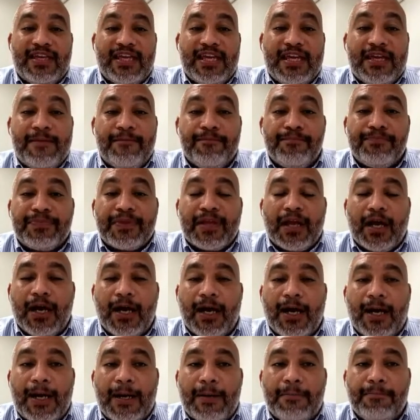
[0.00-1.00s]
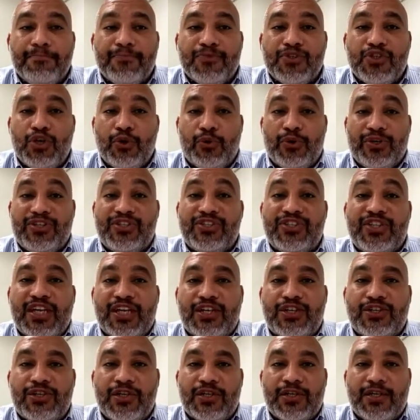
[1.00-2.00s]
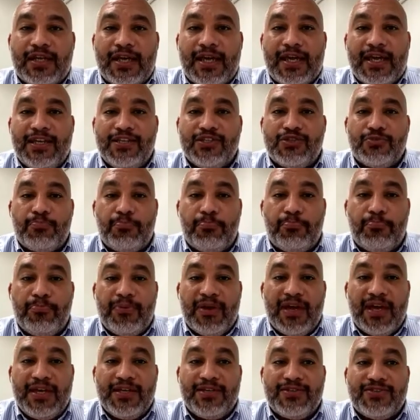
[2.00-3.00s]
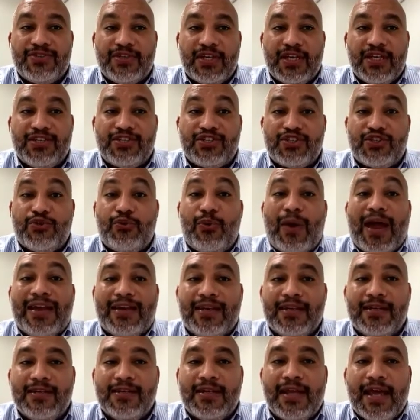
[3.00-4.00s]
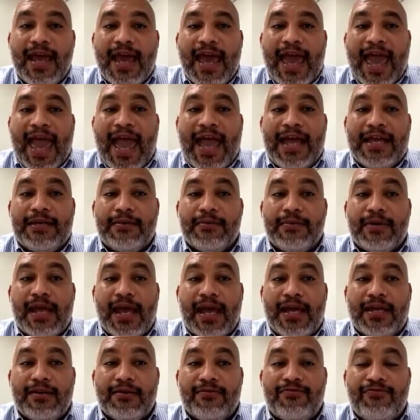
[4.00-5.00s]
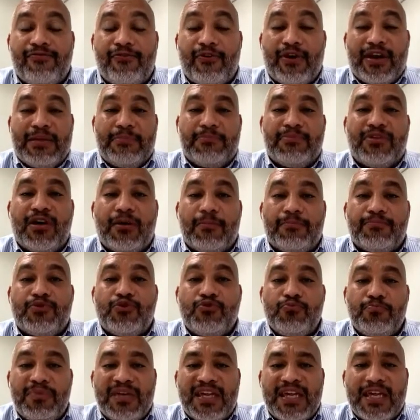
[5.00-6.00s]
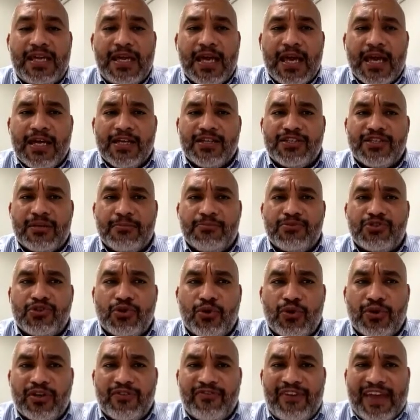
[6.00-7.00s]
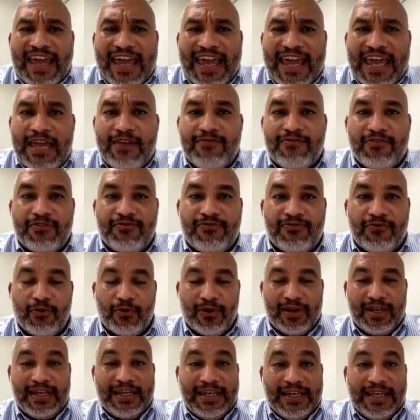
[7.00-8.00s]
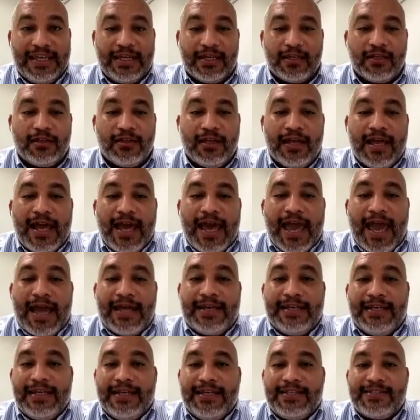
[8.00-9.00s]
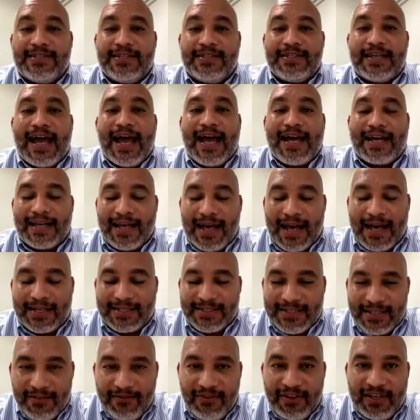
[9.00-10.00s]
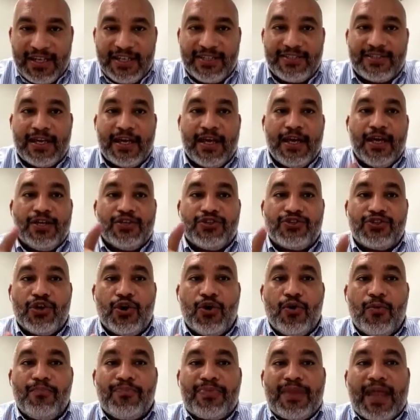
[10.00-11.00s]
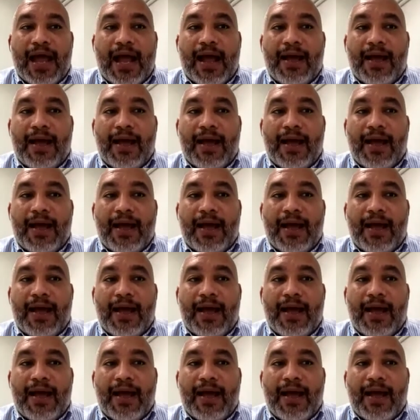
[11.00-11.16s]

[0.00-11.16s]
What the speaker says: the jurisdiction is threatened and framed up to be some sort of haven for illegal and illicit activities. So